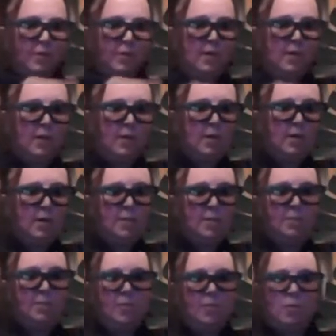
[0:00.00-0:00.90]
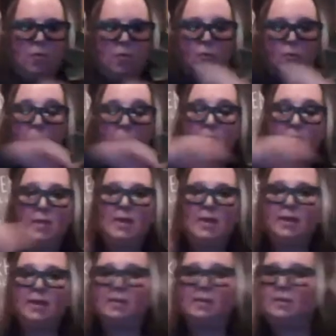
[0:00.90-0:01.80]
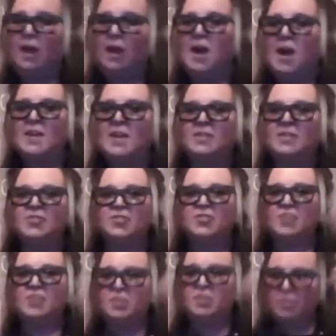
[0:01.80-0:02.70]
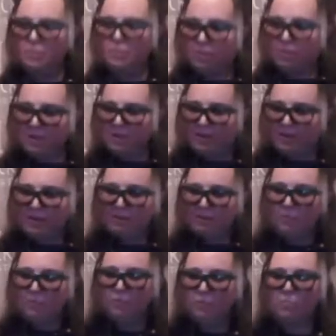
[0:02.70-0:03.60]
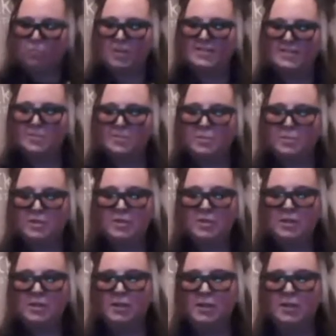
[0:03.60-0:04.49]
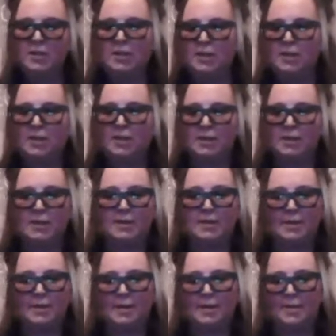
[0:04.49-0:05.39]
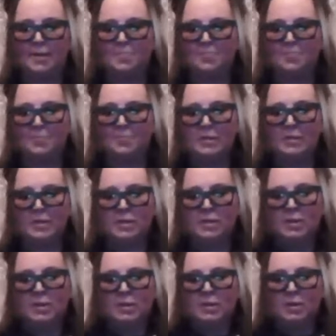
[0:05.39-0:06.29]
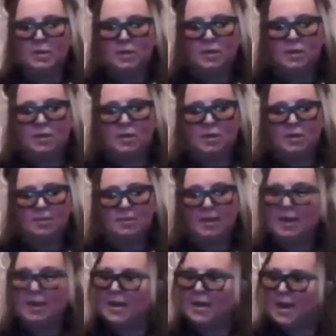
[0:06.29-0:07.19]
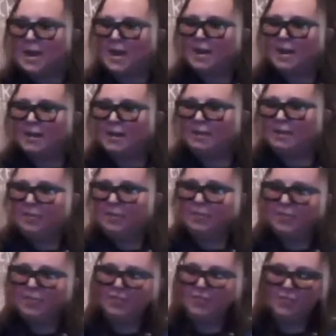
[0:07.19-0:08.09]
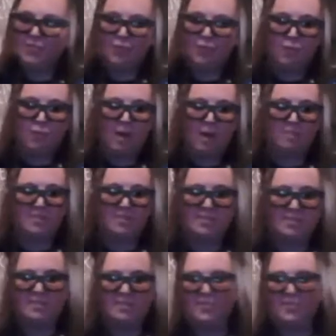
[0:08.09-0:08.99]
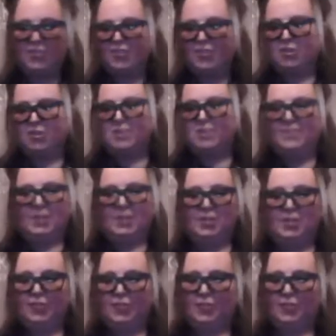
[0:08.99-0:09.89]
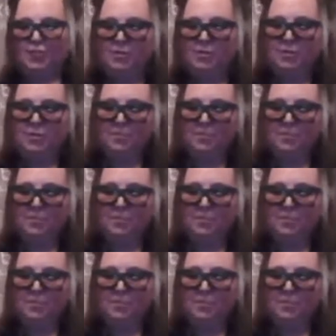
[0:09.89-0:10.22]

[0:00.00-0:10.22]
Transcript: uh, or want to make it, I can send you, again, a recipe. And um, uh, then I add just two ounces of the sherry finish.